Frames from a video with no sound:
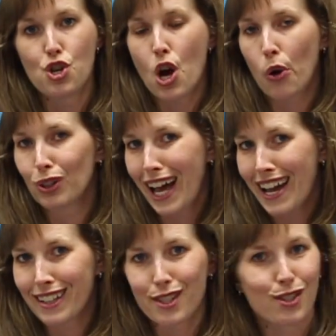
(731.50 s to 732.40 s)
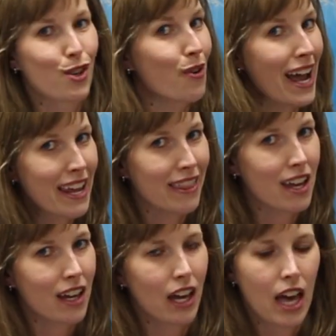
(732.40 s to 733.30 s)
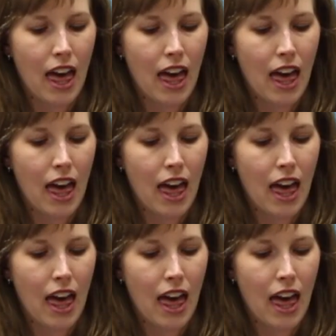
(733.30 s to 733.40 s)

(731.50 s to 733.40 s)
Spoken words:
no lights, no anything,